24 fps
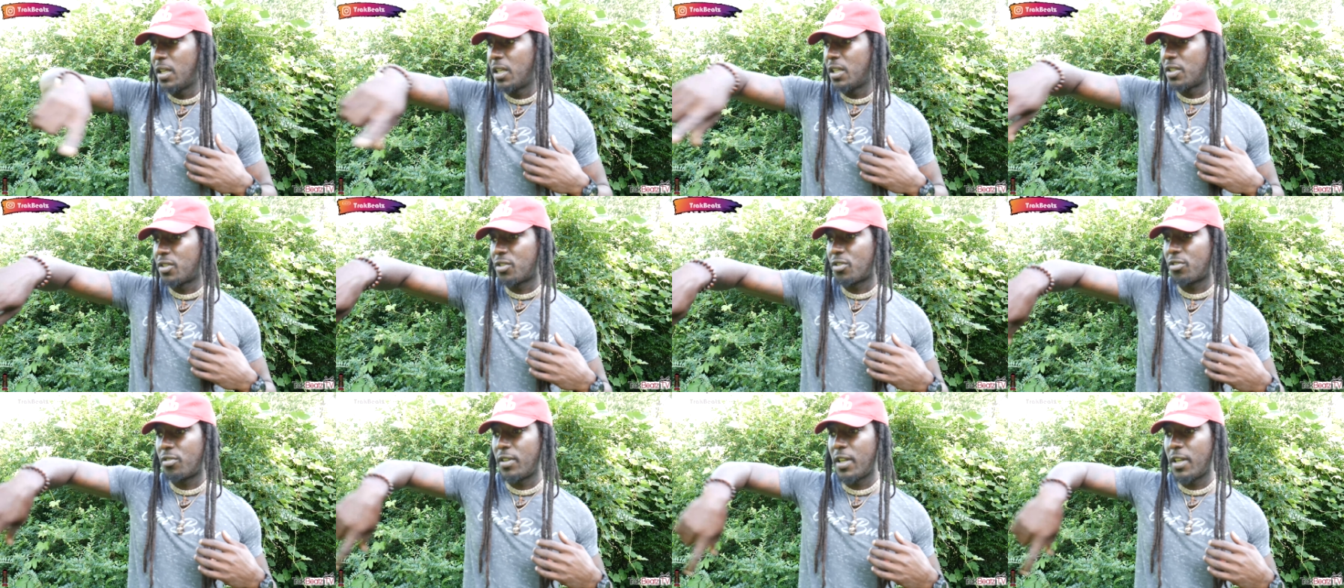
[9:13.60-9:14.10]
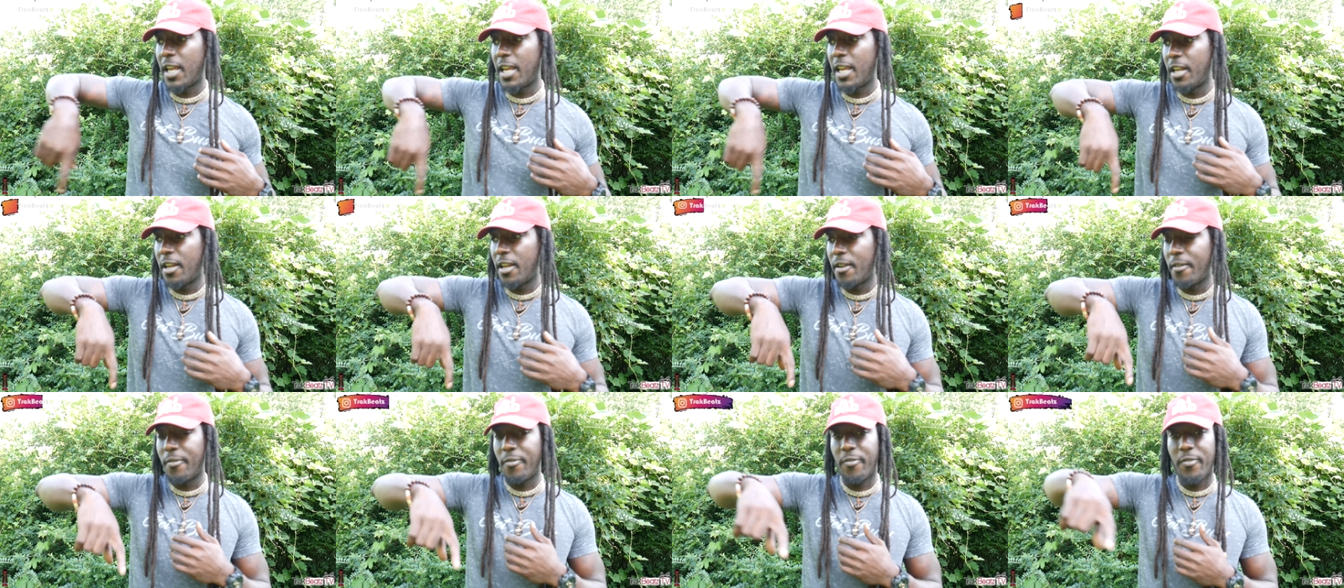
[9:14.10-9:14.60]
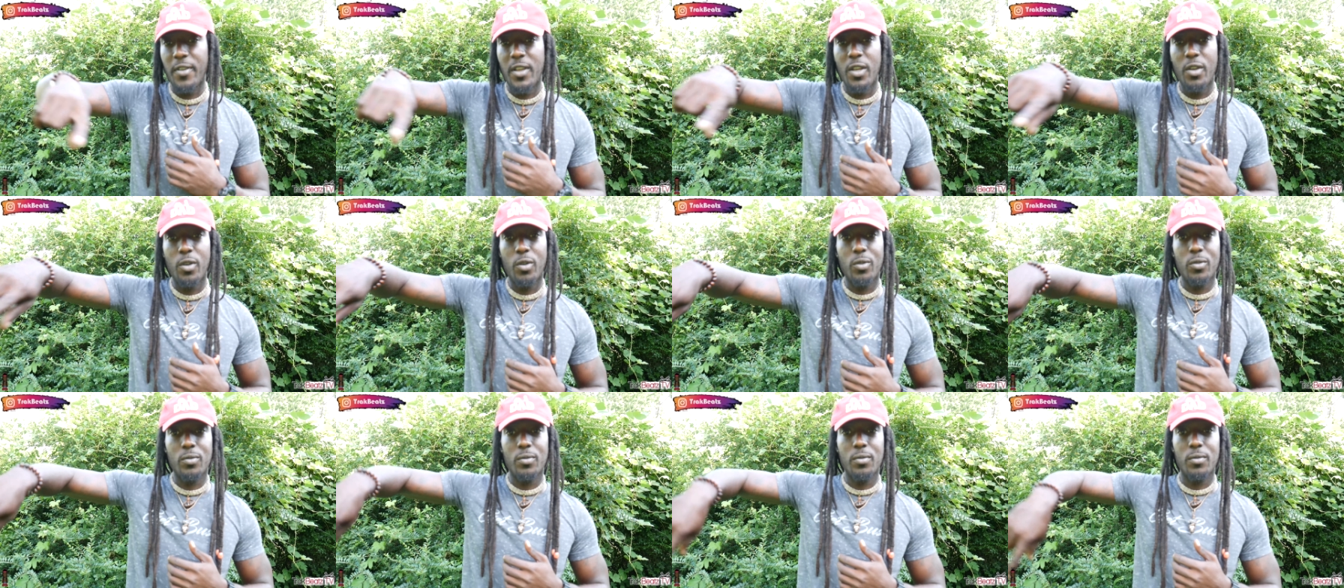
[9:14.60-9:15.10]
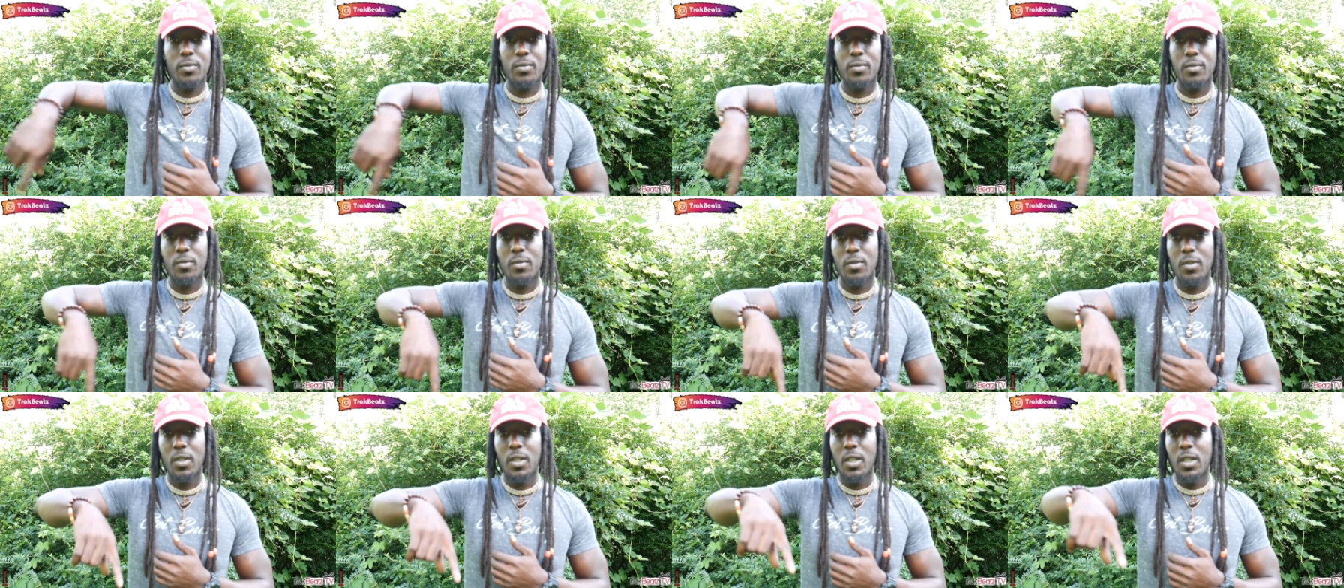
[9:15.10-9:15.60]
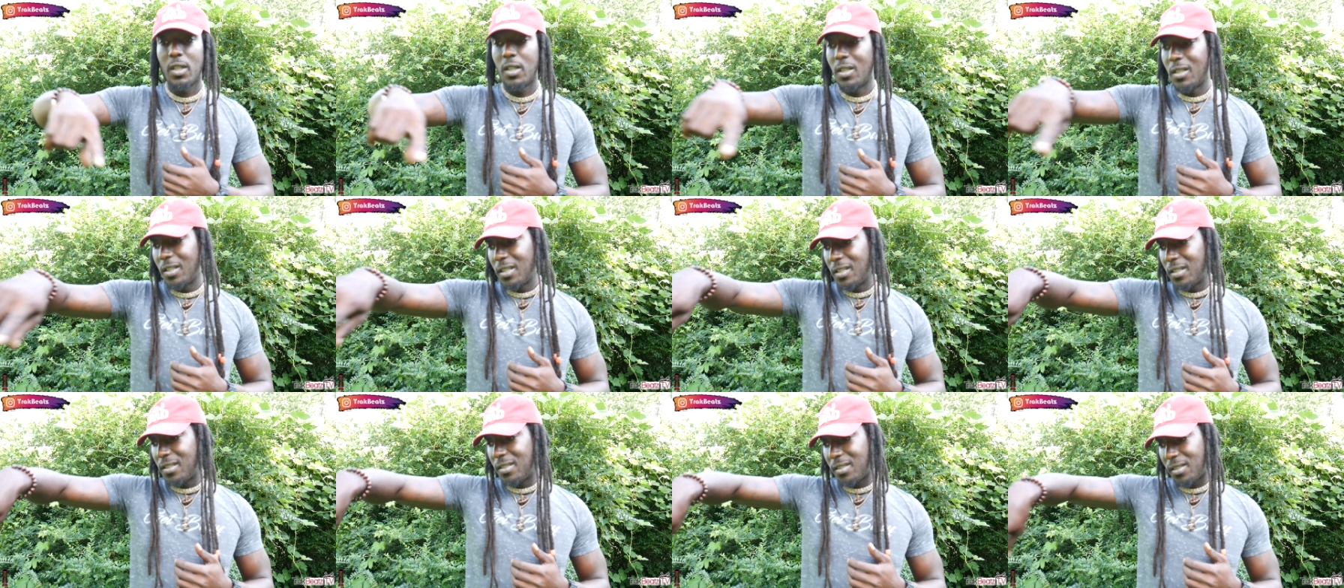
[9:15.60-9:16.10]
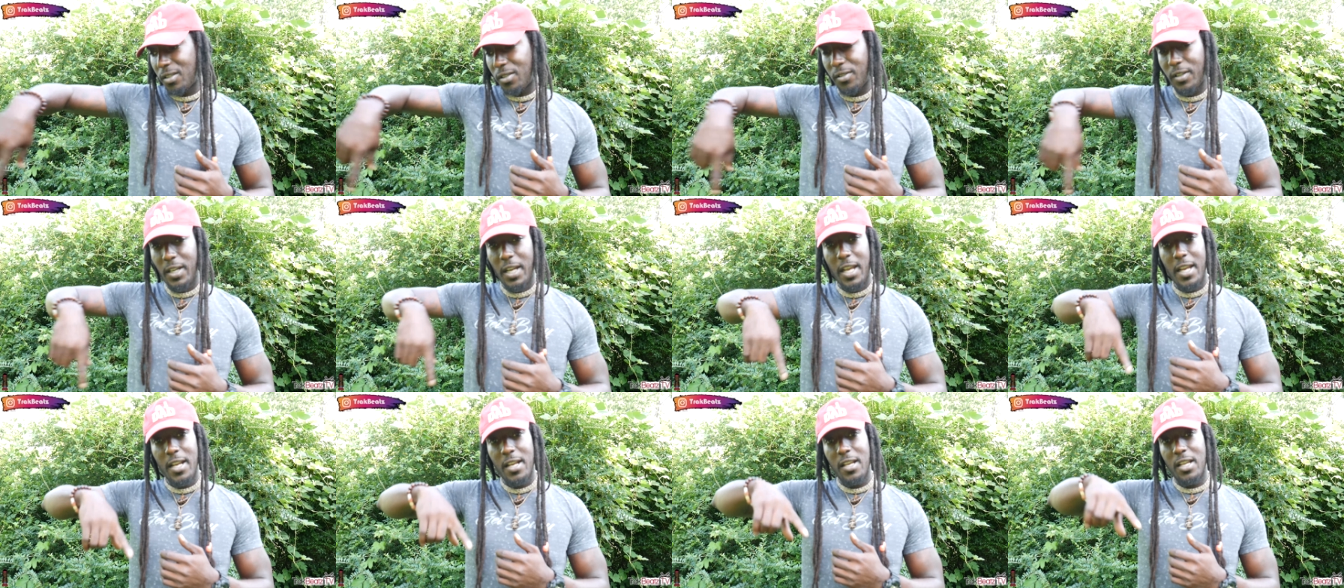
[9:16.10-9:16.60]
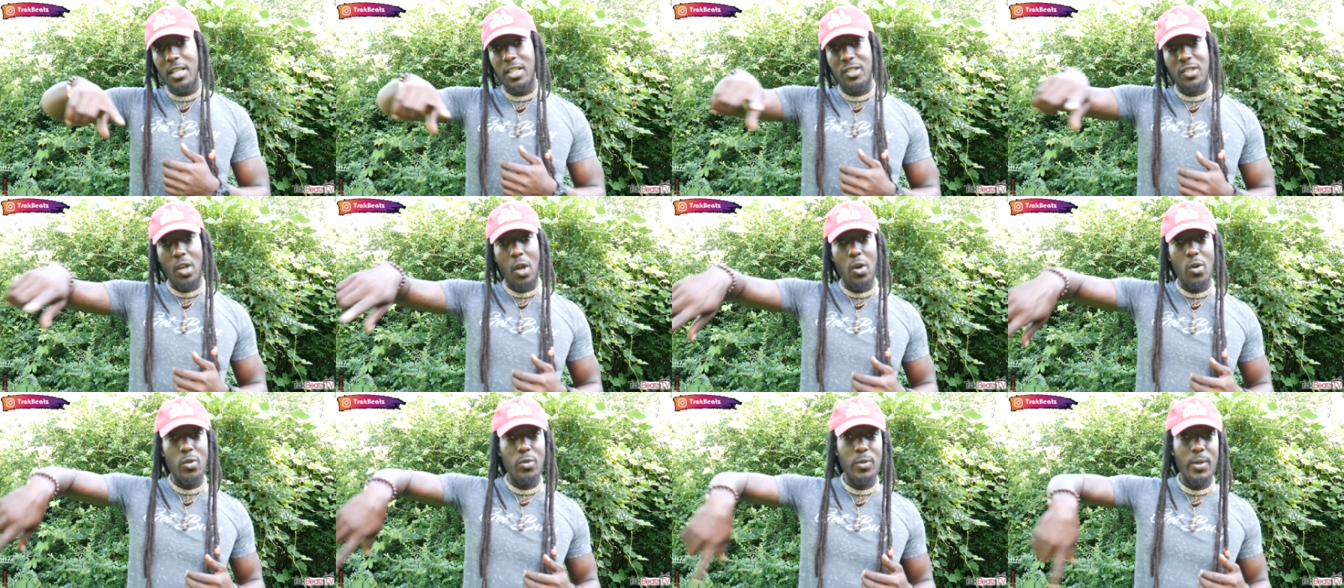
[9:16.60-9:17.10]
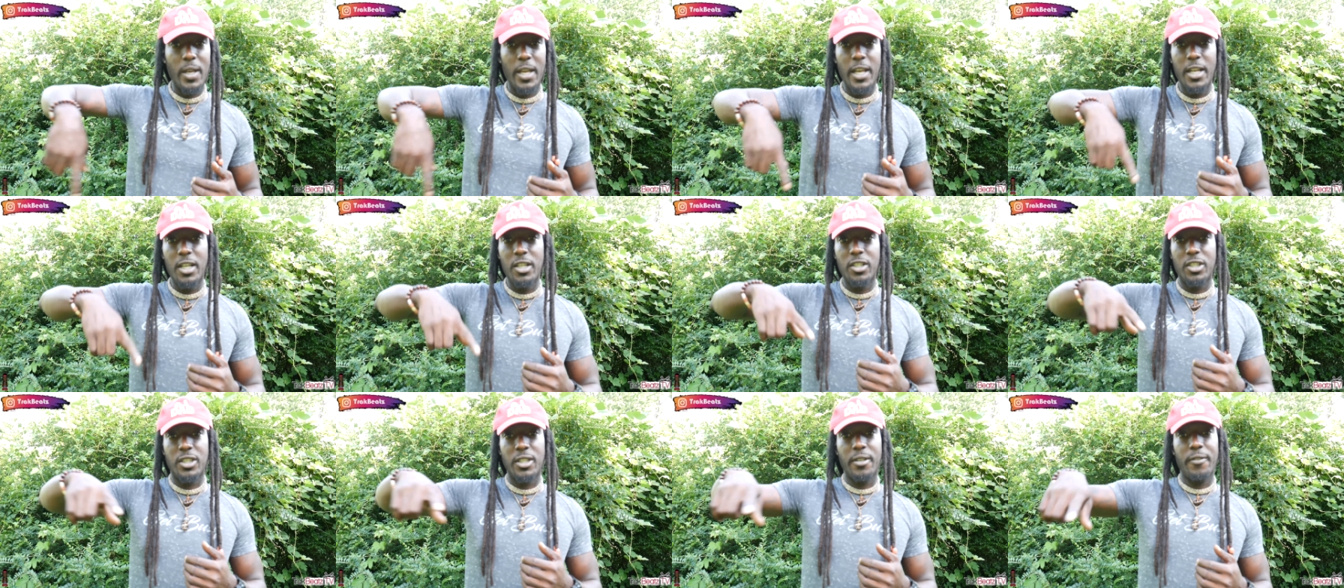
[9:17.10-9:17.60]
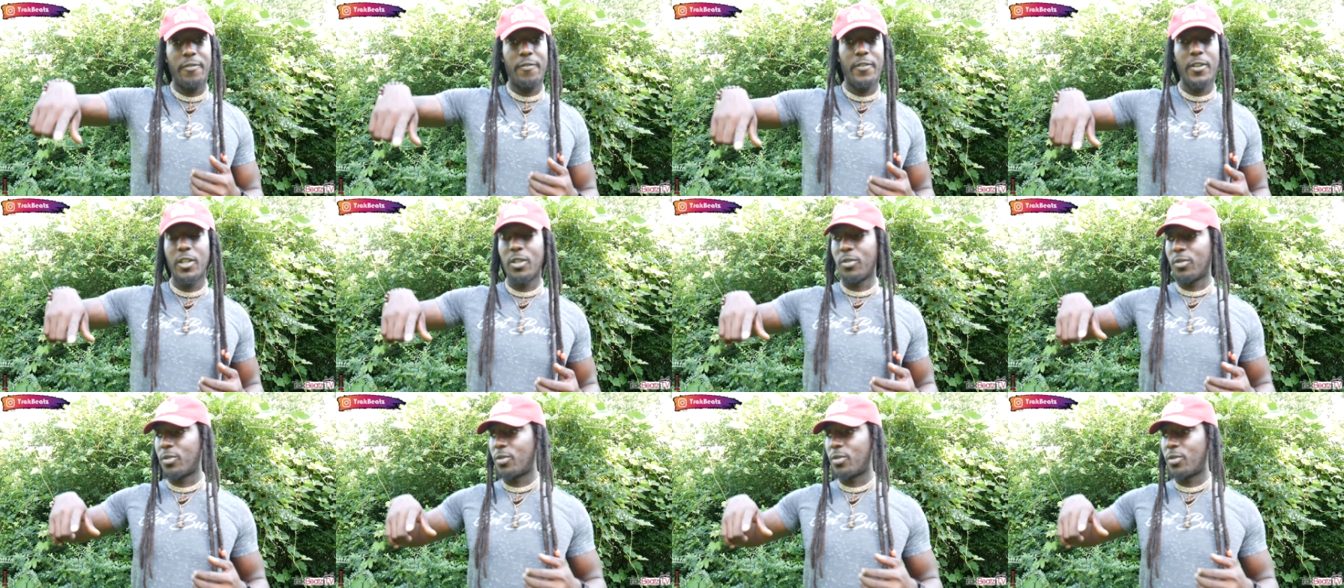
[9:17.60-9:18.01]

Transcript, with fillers: it's creating a field. It's creating its own energy field.